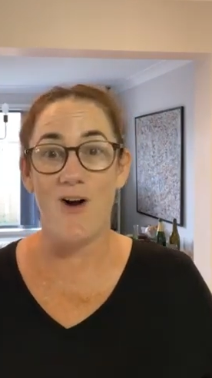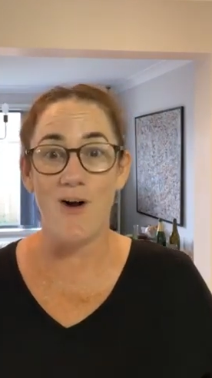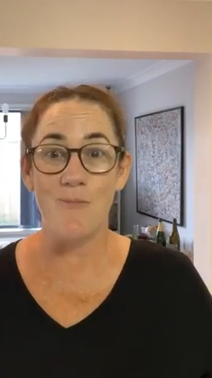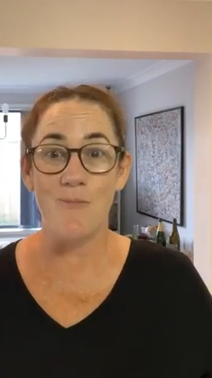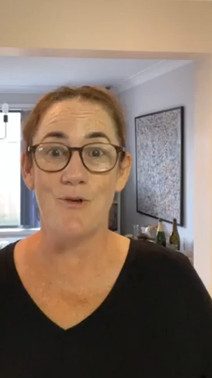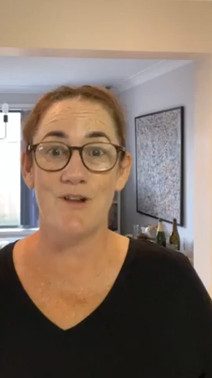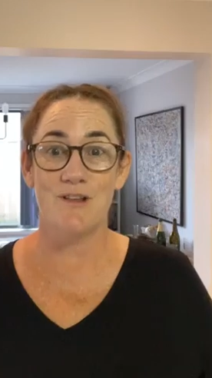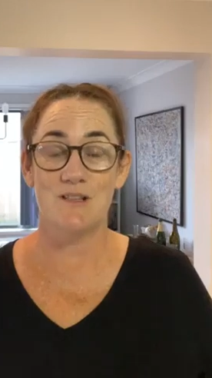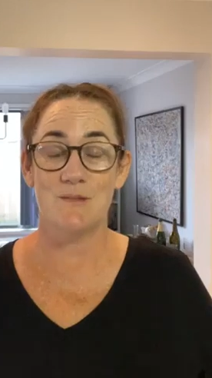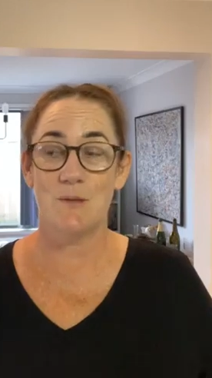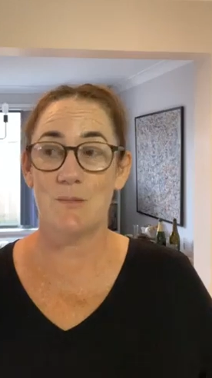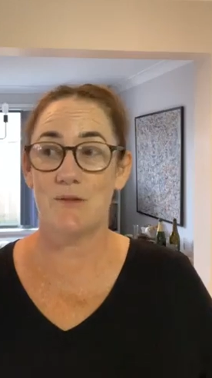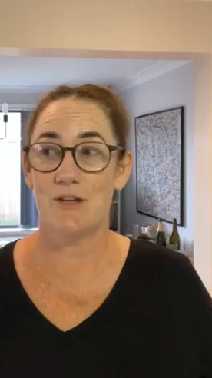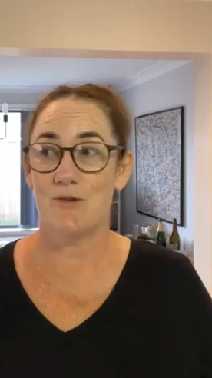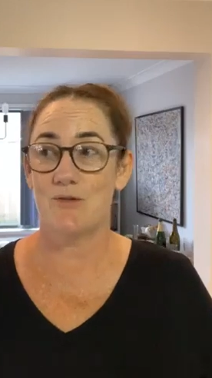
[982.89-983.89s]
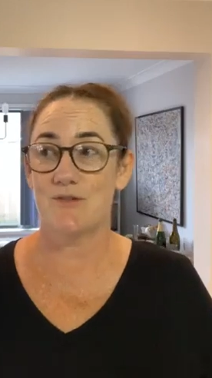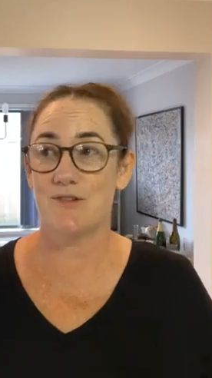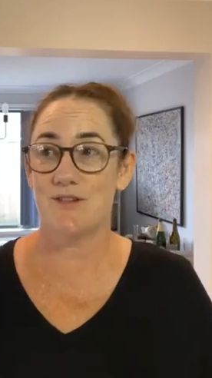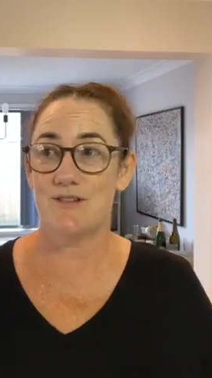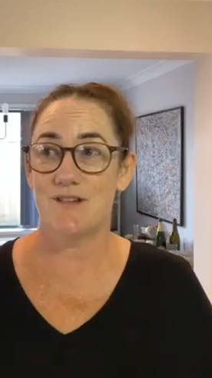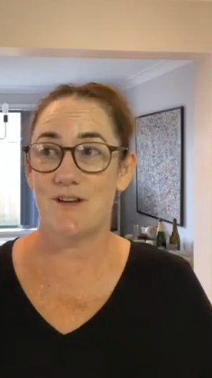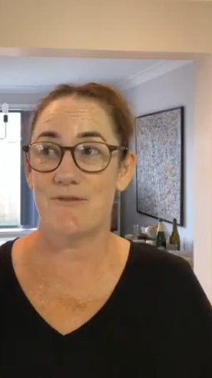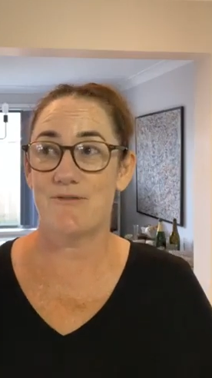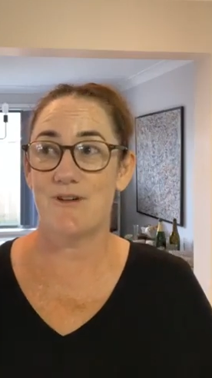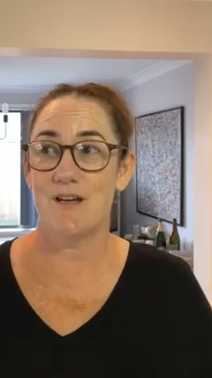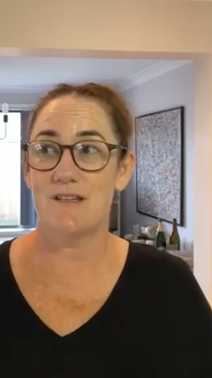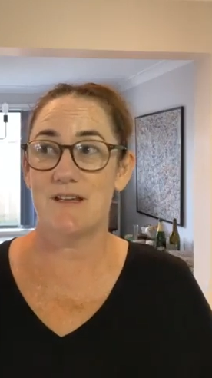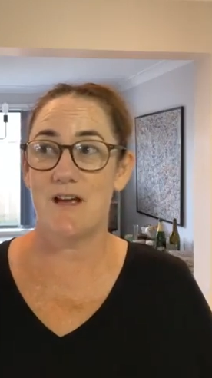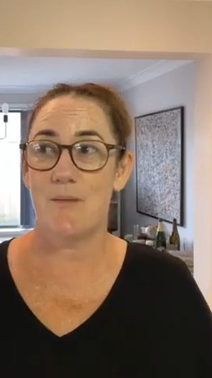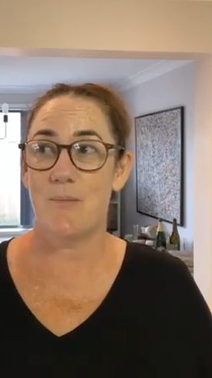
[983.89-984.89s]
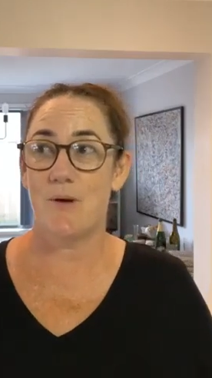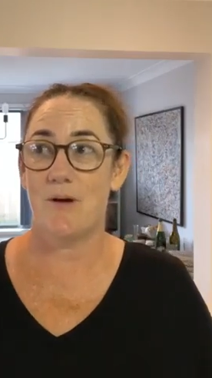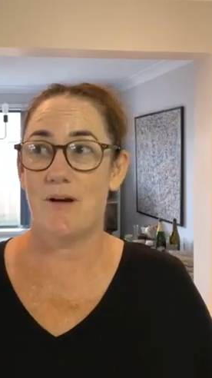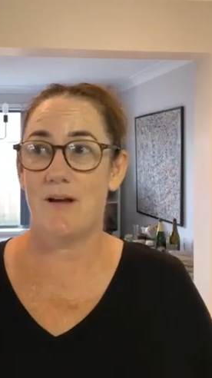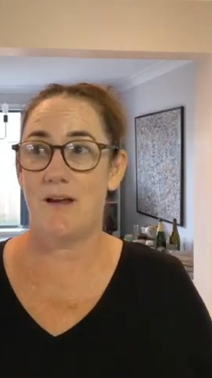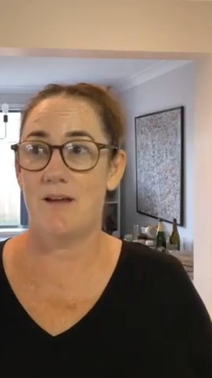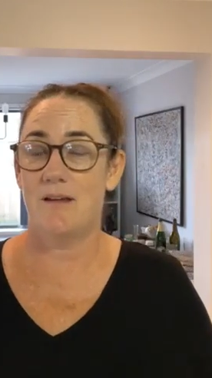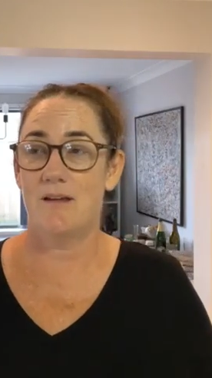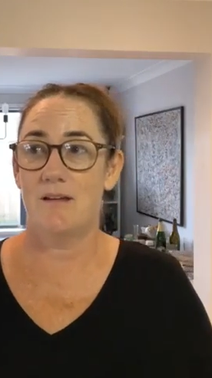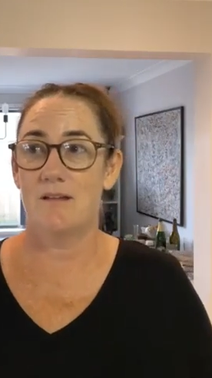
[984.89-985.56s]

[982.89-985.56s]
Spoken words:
I'm one of those people that also used to get freaked out by,